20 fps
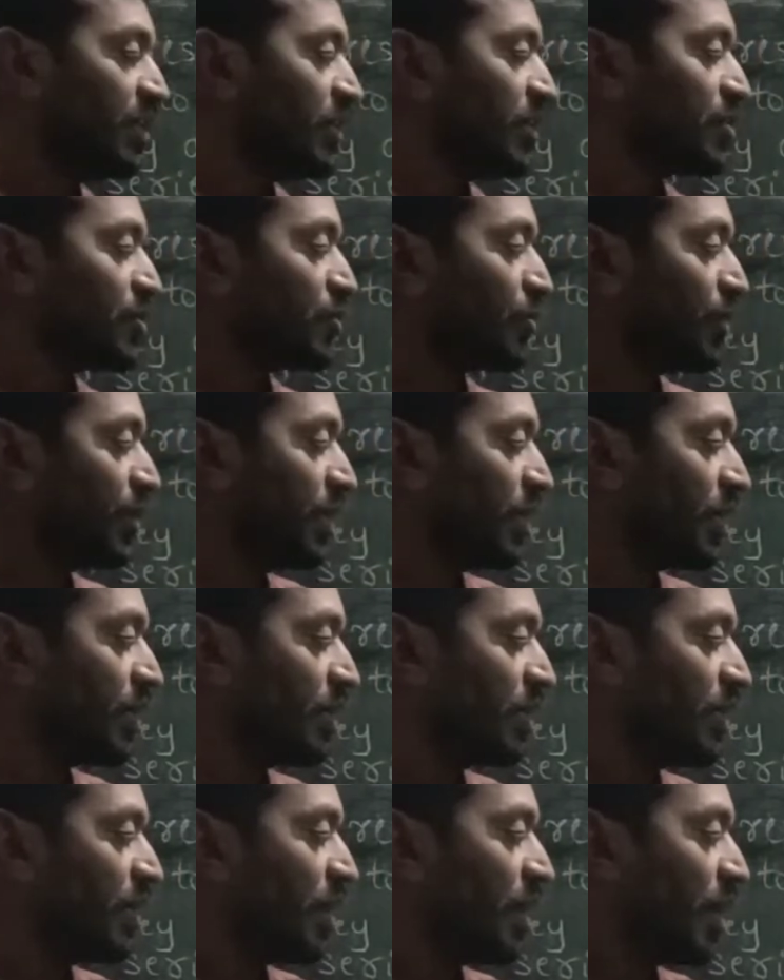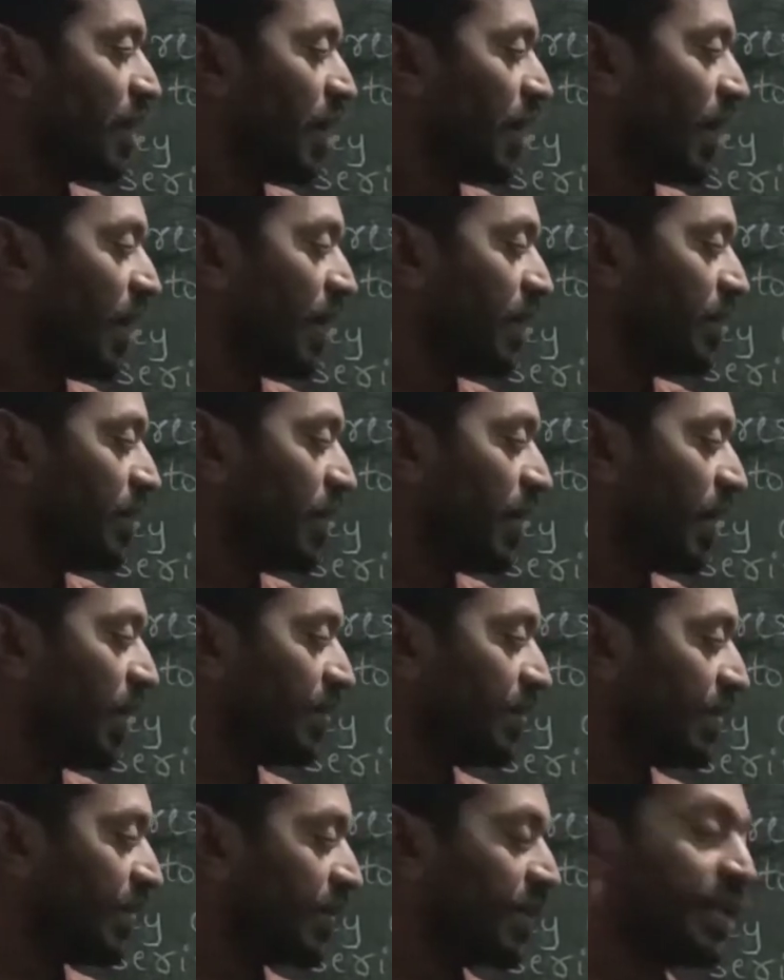So here I
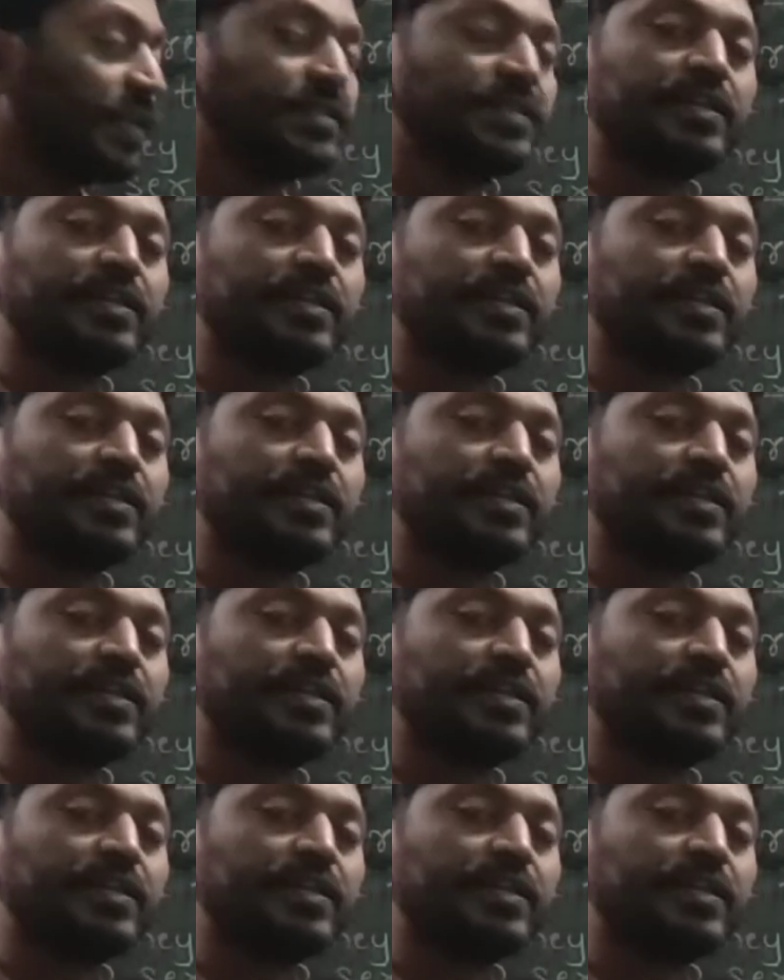taken as a